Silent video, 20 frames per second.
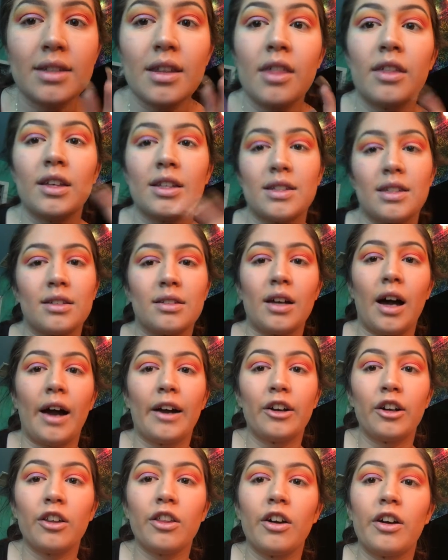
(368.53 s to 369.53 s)
this
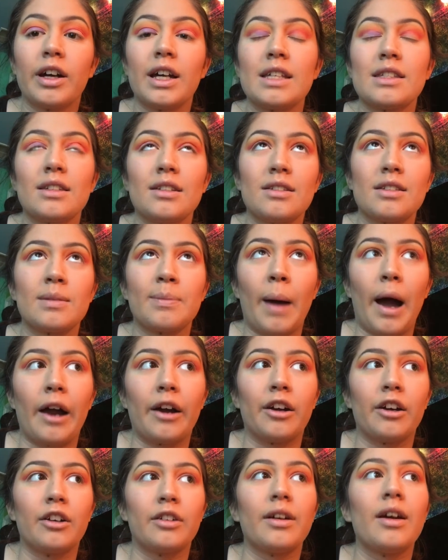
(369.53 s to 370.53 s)
entire look is
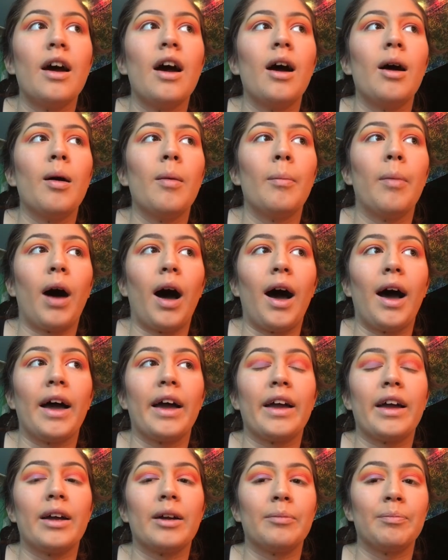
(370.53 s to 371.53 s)
inspired
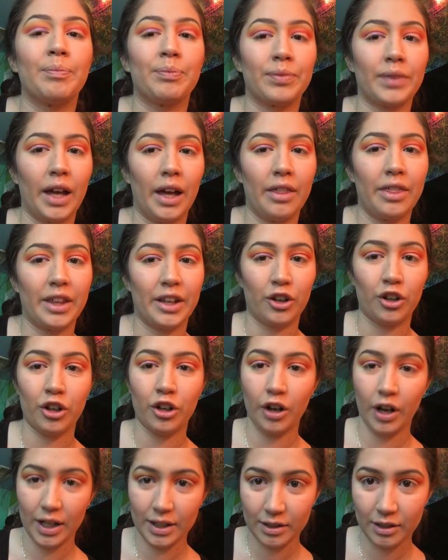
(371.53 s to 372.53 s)
by, I think
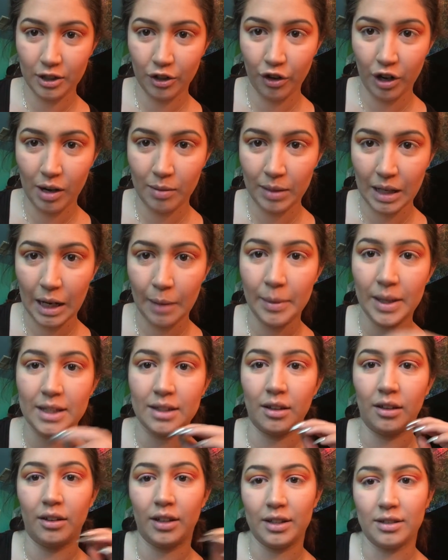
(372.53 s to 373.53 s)
her Instagram name is
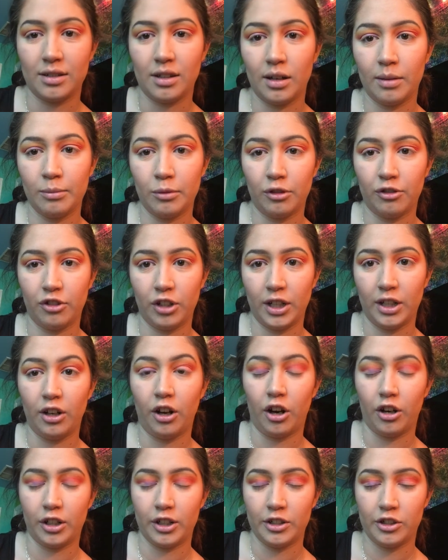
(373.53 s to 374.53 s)
Alyssa Marie
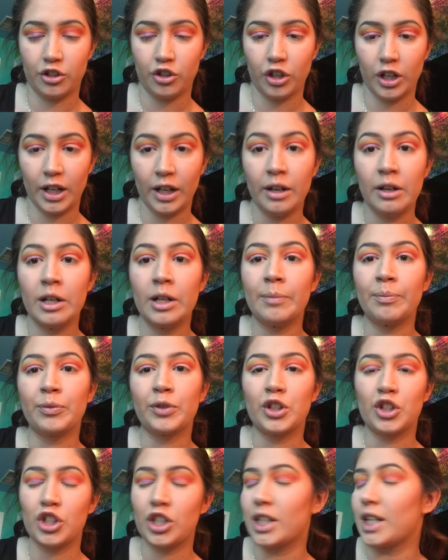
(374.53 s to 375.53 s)
Artistry.
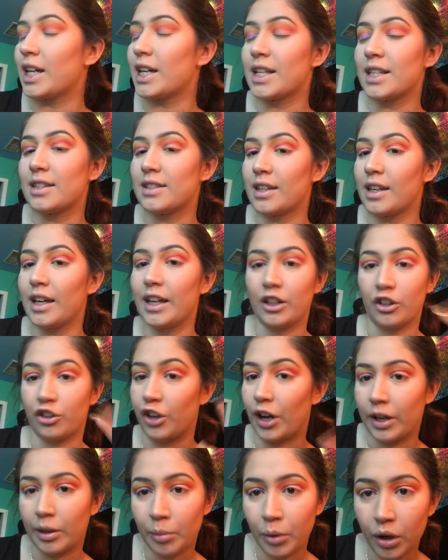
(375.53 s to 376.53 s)
She is
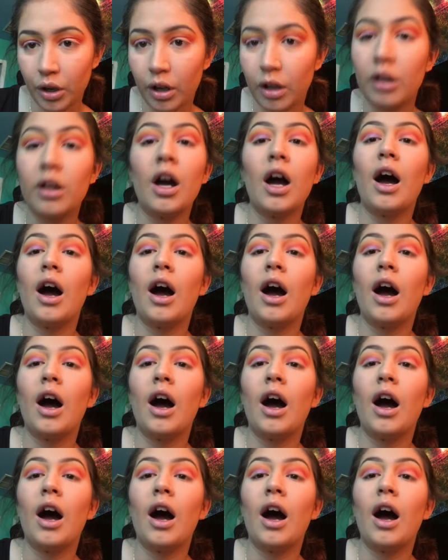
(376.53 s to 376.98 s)
incredible,